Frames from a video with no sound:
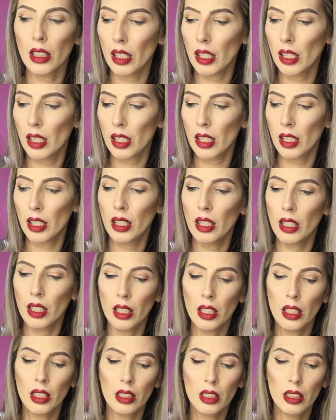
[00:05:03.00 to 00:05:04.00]

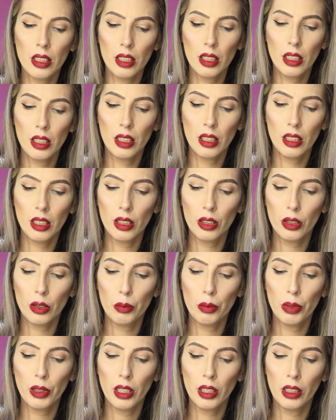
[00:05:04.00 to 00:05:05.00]
and you
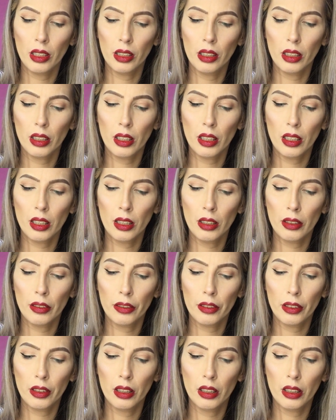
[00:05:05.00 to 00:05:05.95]
peel it off,